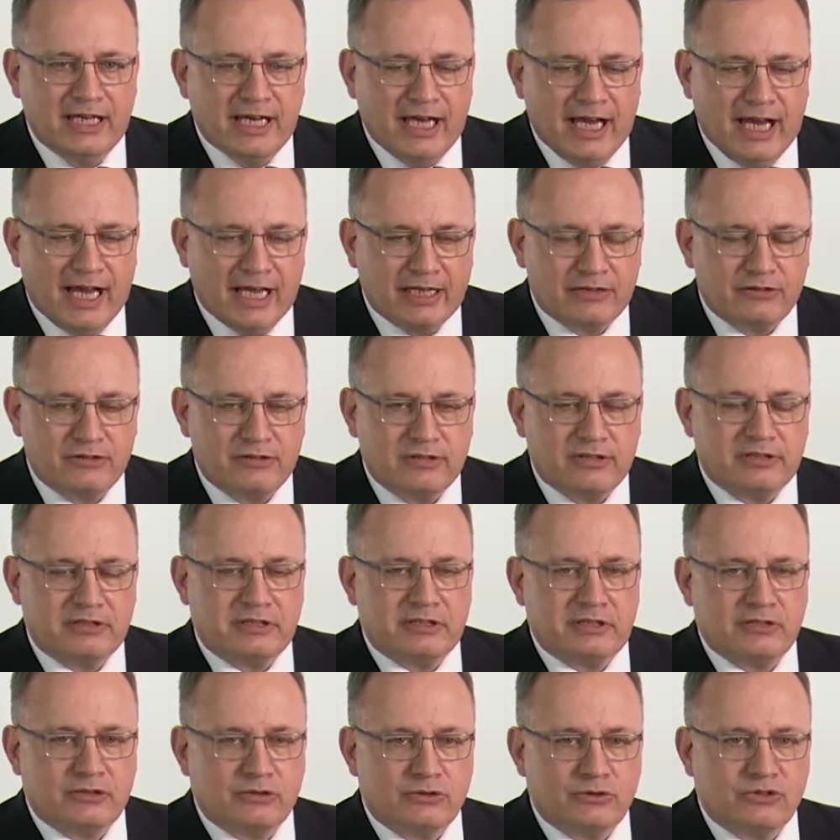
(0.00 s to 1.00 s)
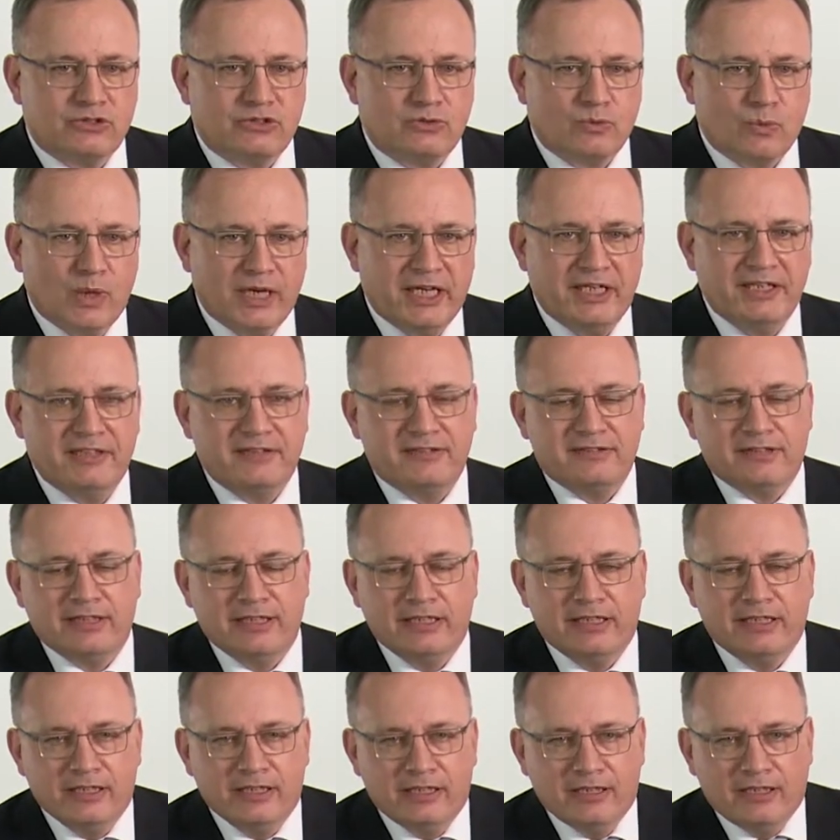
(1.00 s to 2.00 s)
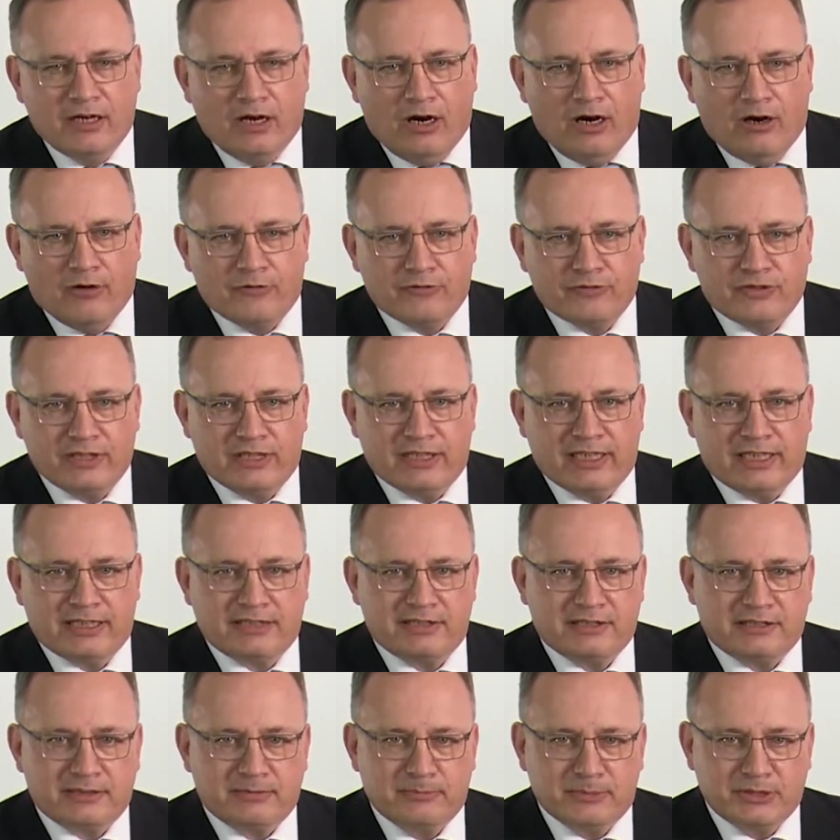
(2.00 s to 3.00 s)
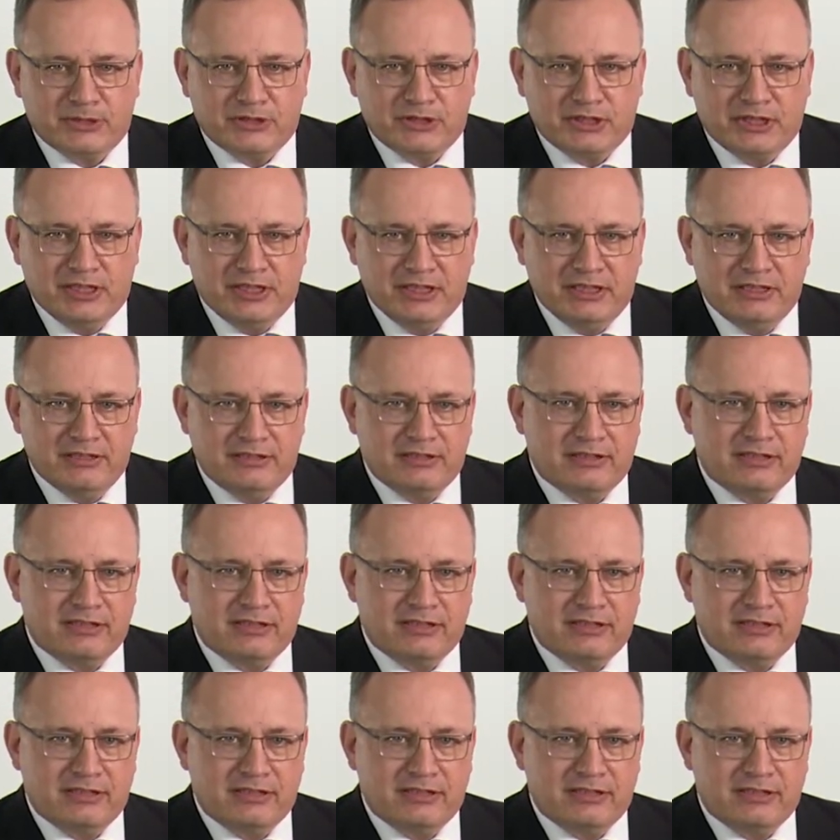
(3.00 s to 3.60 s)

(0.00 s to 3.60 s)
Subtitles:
actually reduce weight of the electric machine.